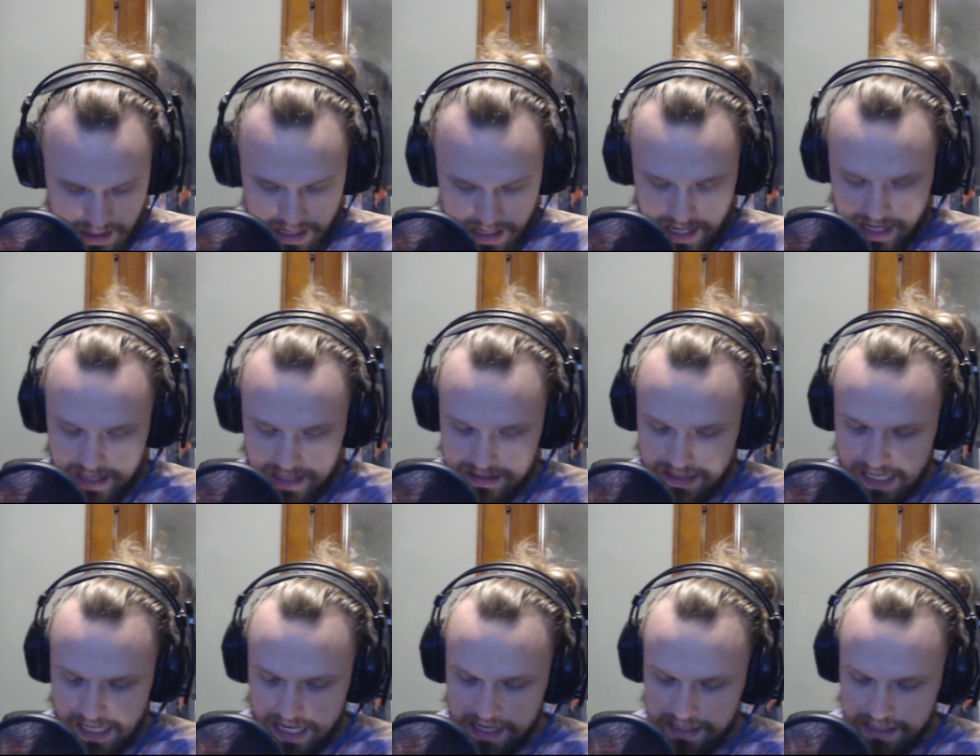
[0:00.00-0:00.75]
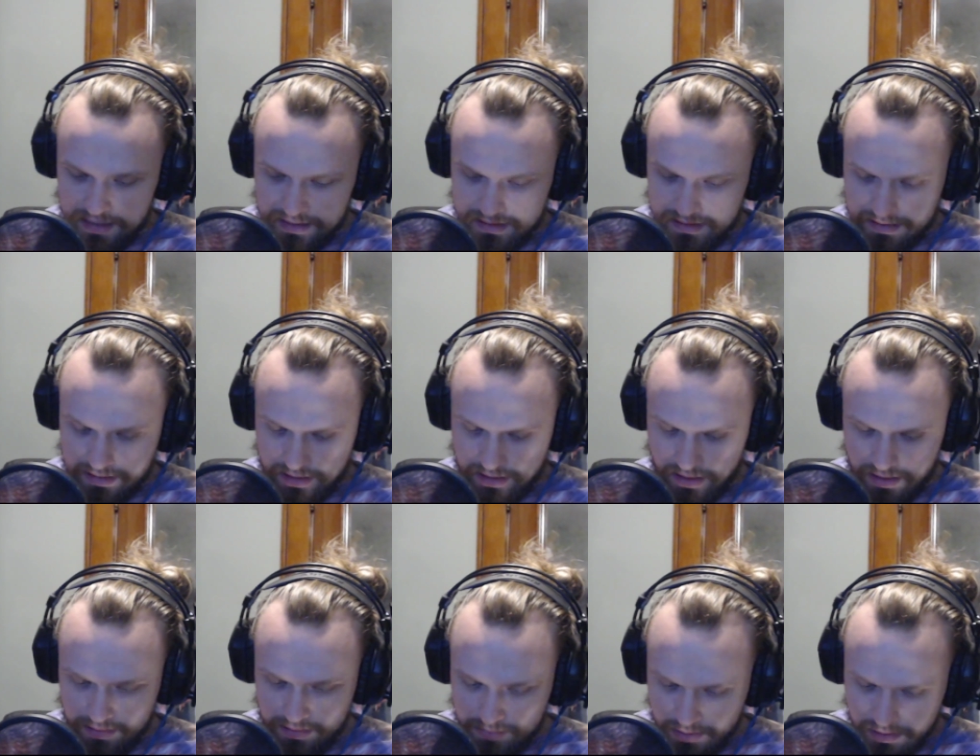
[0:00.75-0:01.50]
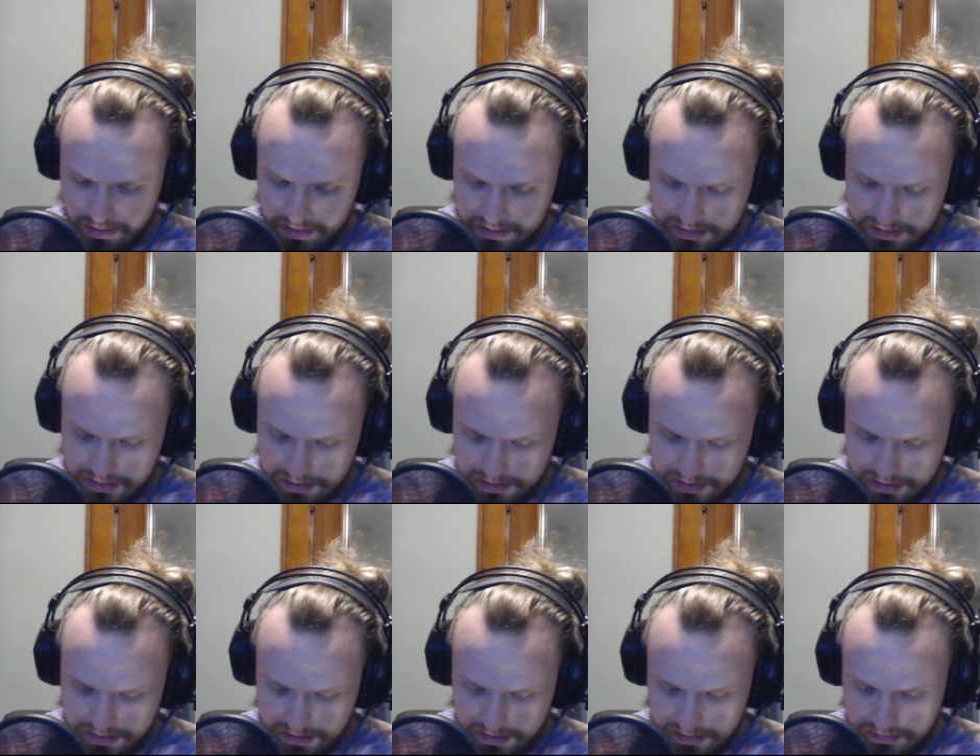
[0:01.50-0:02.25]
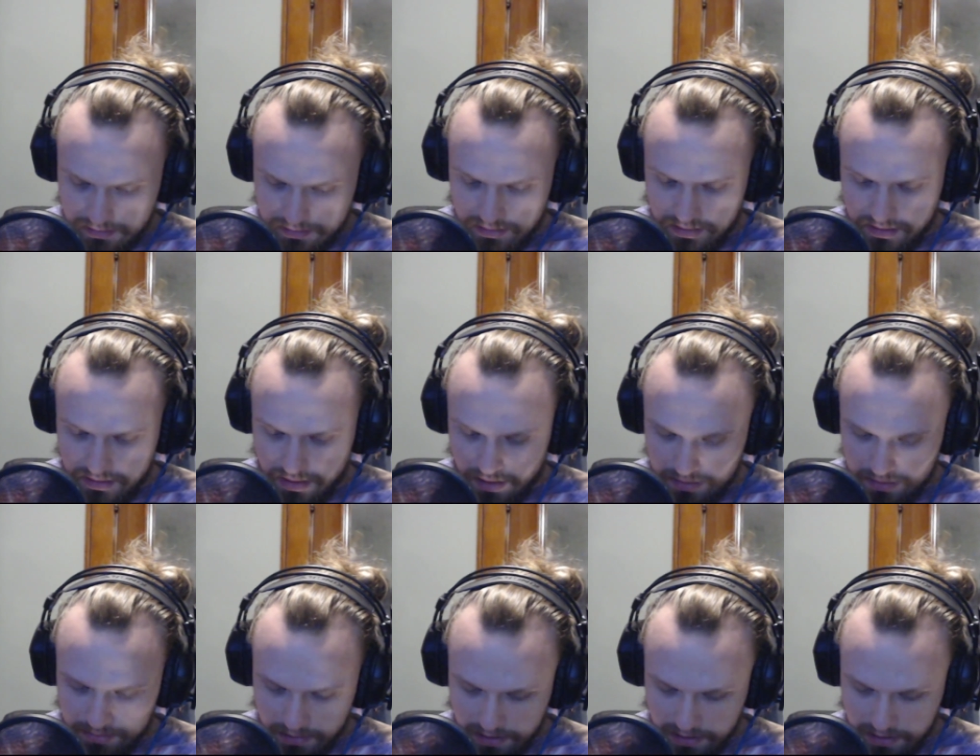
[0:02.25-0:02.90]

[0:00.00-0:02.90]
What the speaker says: and that cardboard disc